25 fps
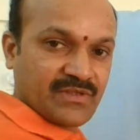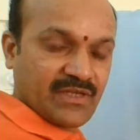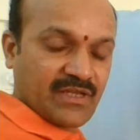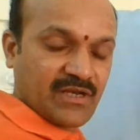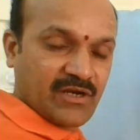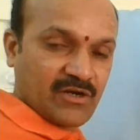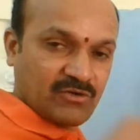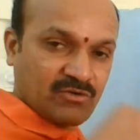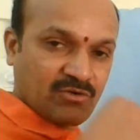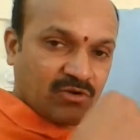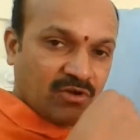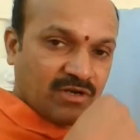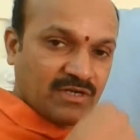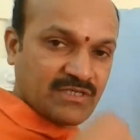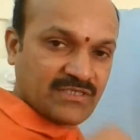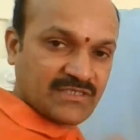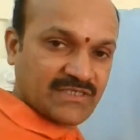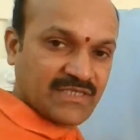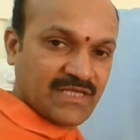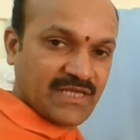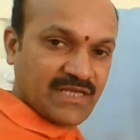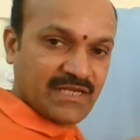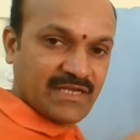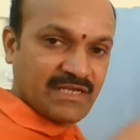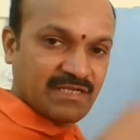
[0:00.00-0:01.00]
Electron is
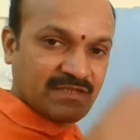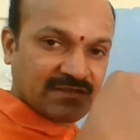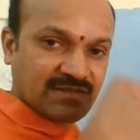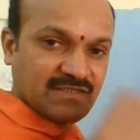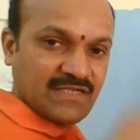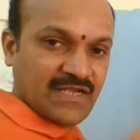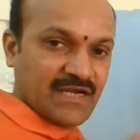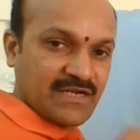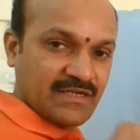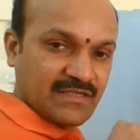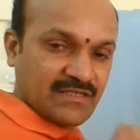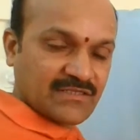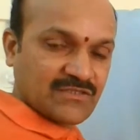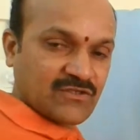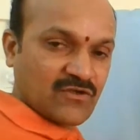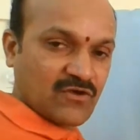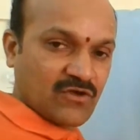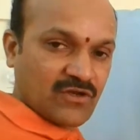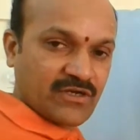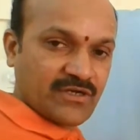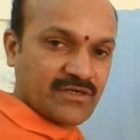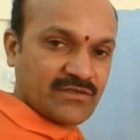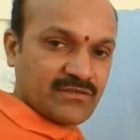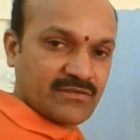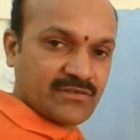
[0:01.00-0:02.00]
there inside the
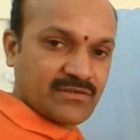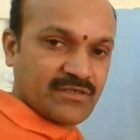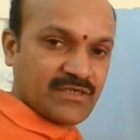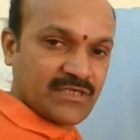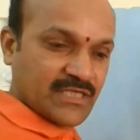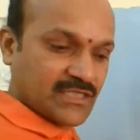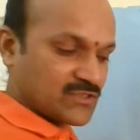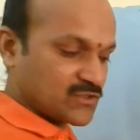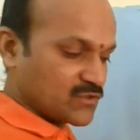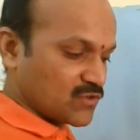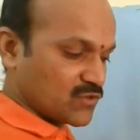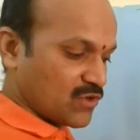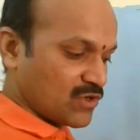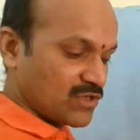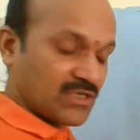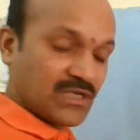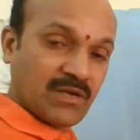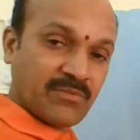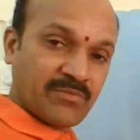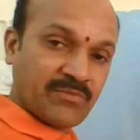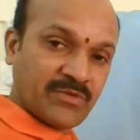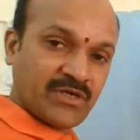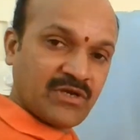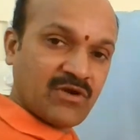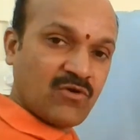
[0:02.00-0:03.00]
solid. It is not
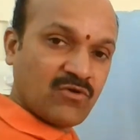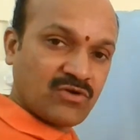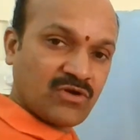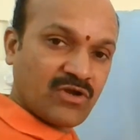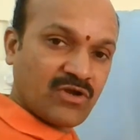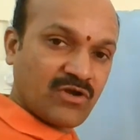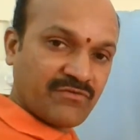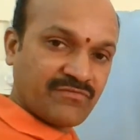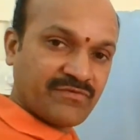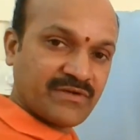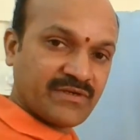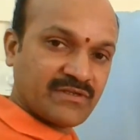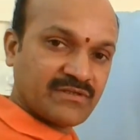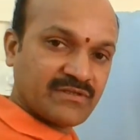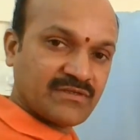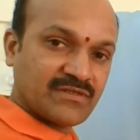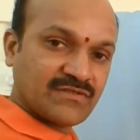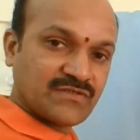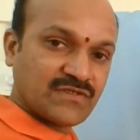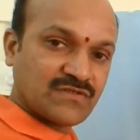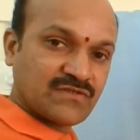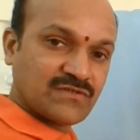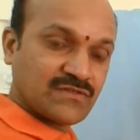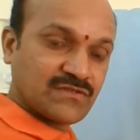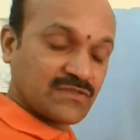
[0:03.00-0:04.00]
coming out of it in the
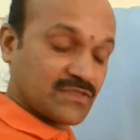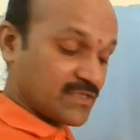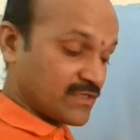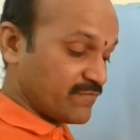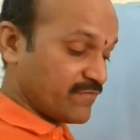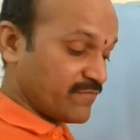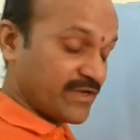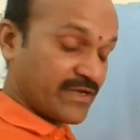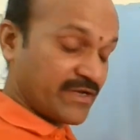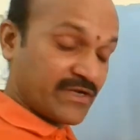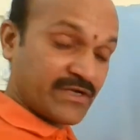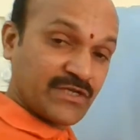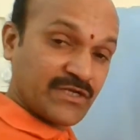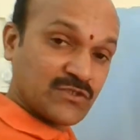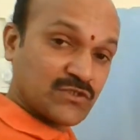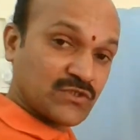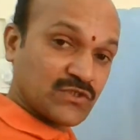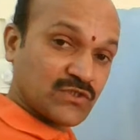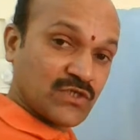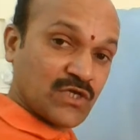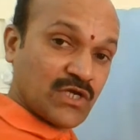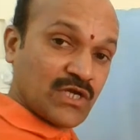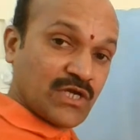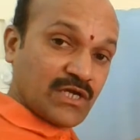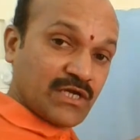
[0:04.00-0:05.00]
sense. Even it
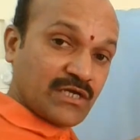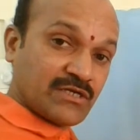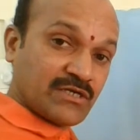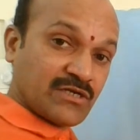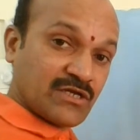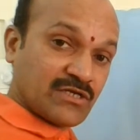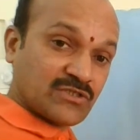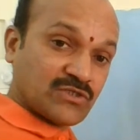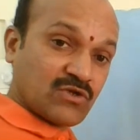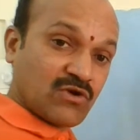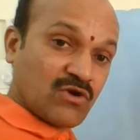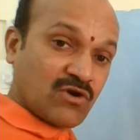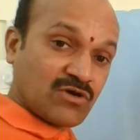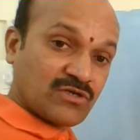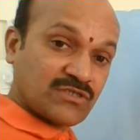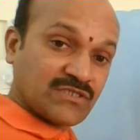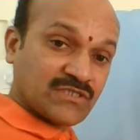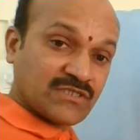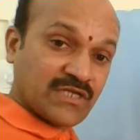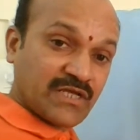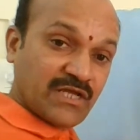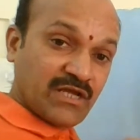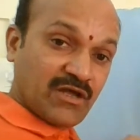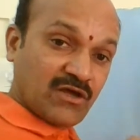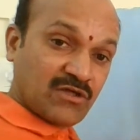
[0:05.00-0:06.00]
does not
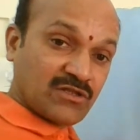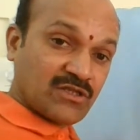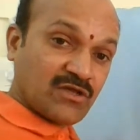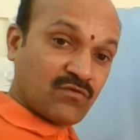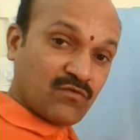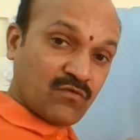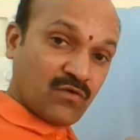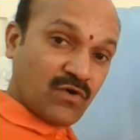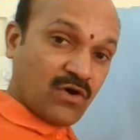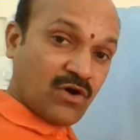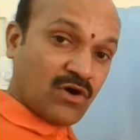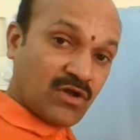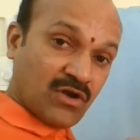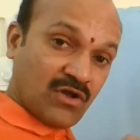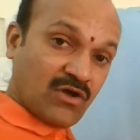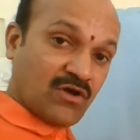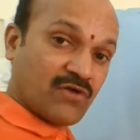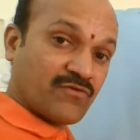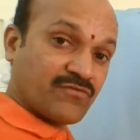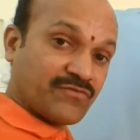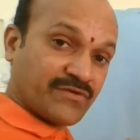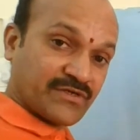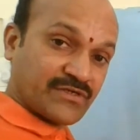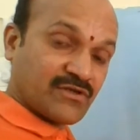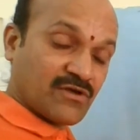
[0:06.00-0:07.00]
stay on the wall
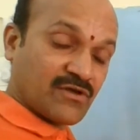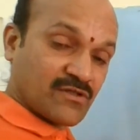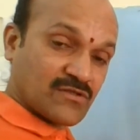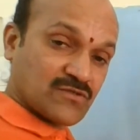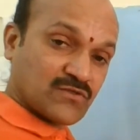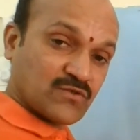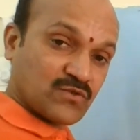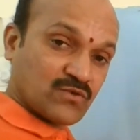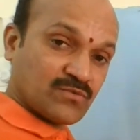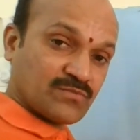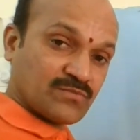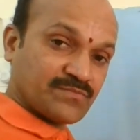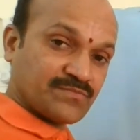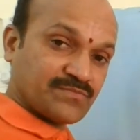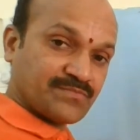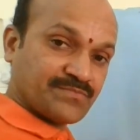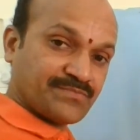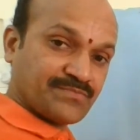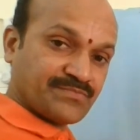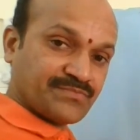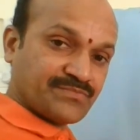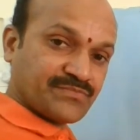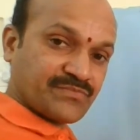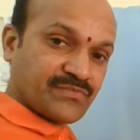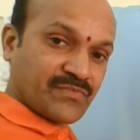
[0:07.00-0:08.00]
of it also.
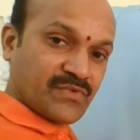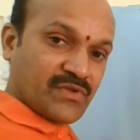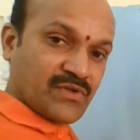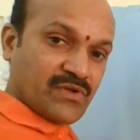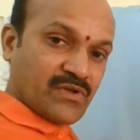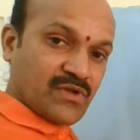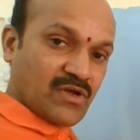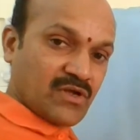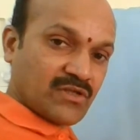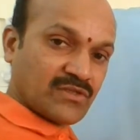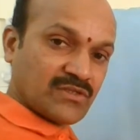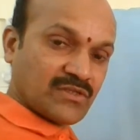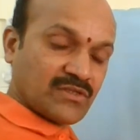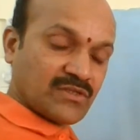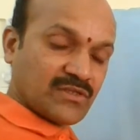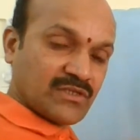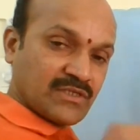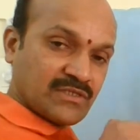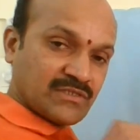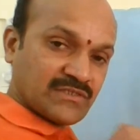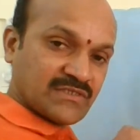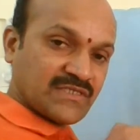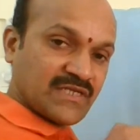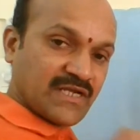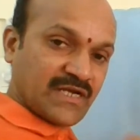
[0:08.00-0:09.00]
On
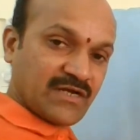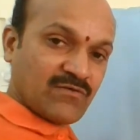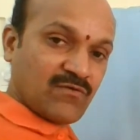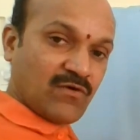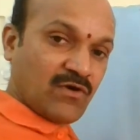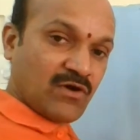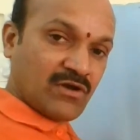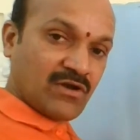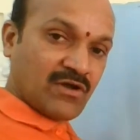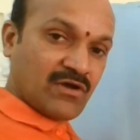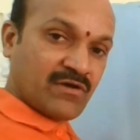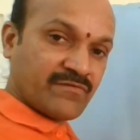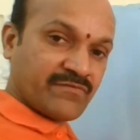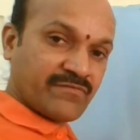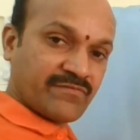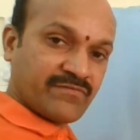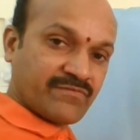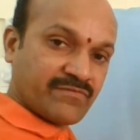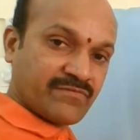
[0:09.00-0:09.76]
inside wall of